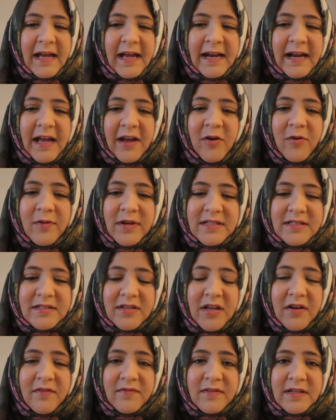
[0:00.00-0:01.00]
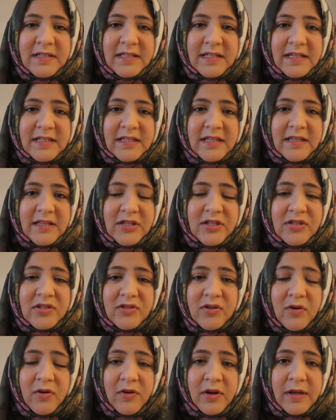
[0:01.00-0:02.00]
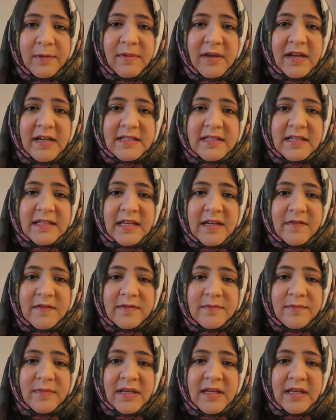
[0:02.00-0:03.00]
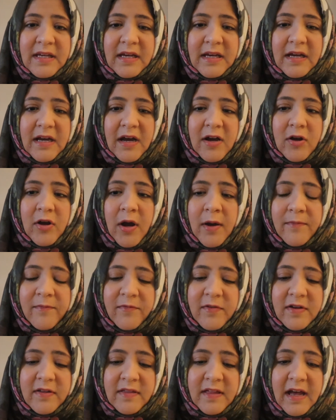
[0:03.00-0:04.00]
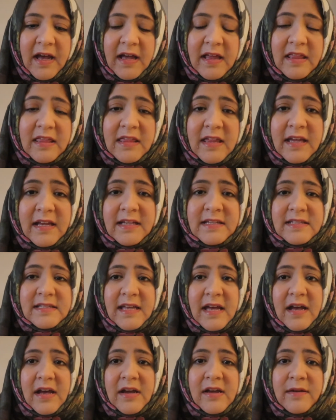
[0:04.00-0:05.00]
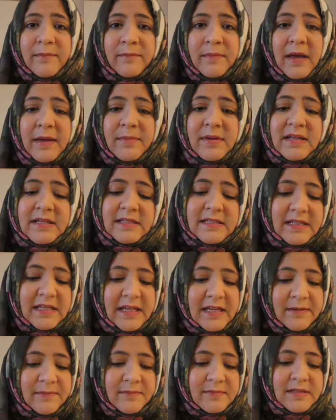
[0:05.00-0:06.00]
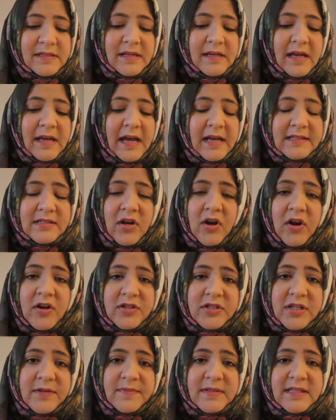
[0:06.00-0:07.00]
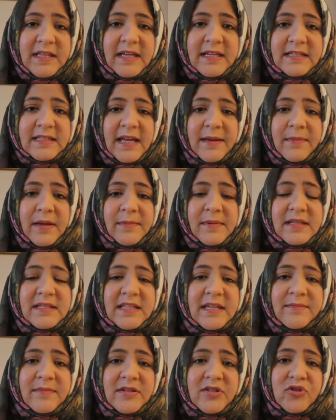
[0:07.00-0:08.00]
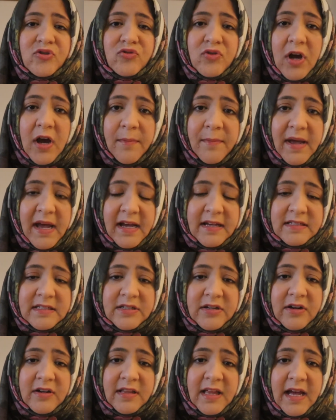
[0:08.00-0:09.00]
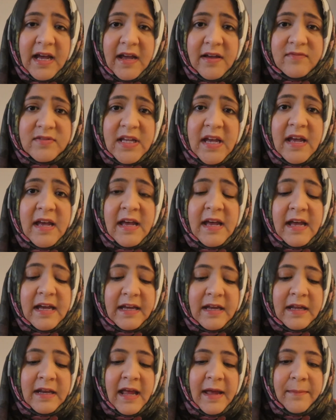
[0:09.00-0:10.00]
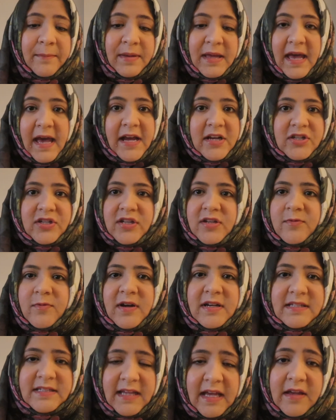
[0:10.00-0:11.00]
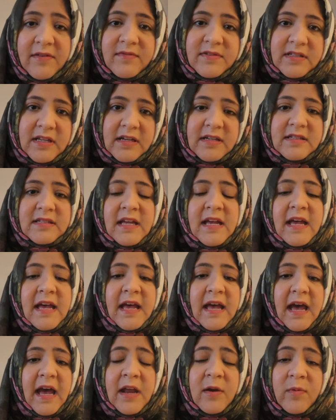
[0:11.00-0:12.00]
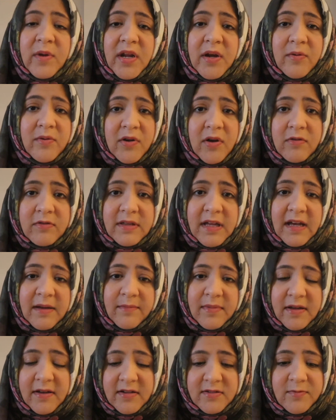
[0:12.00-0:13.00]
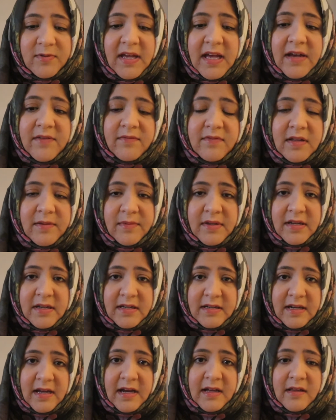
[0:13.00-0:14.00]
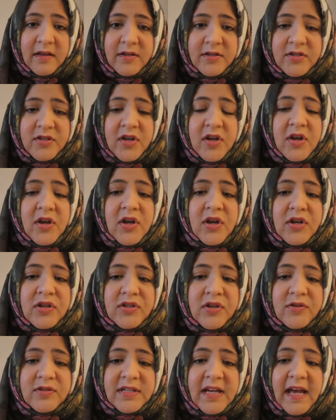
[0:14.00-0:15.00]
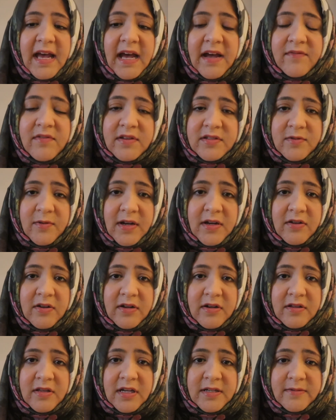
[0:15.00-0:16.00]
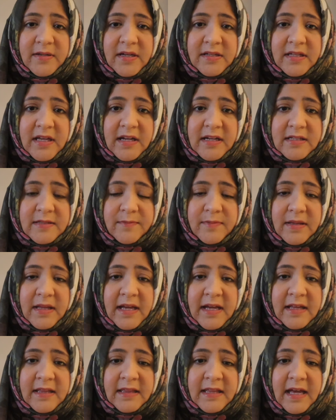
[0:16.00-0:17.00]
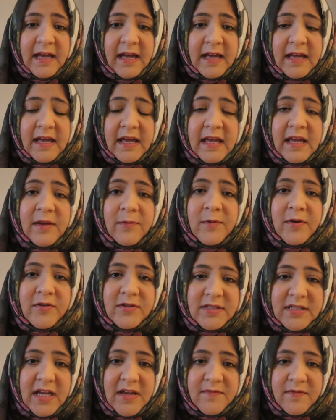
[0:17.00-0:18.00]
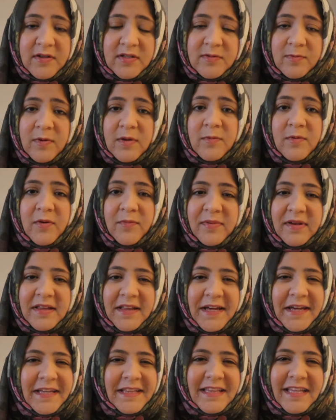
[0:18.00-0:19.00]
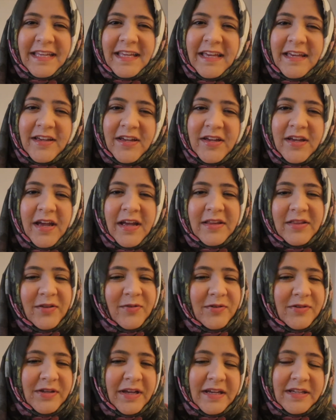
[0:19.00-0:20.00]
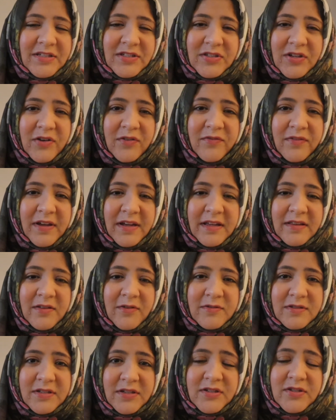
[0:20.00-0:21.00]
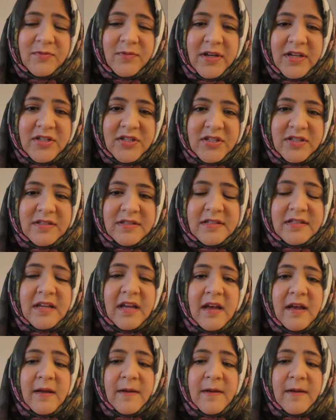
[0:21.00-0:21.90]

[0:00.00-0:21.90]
And I always love listening to this story because it gives me a comfort that things that maybe seem as hardships, things that maybe seem as drawbacks in our lives can be actually what saves us. And we don't know that because we have limited knowledge. So to have the tawakkul in Allah subhanahu wa ta'ala's plan that He will save us, we will be like the king and his servant in those situations.